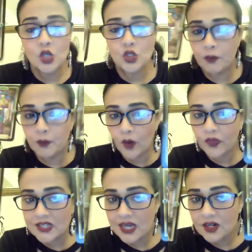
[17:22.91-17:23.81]
So
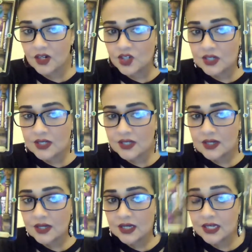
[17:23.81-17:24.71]
both these energies
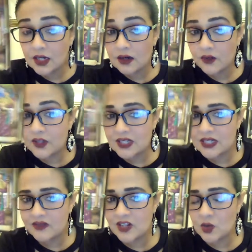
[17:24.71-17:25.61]
here for this
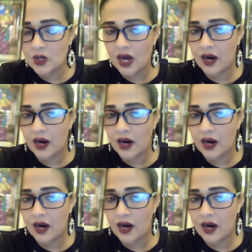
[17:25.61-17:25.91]
individual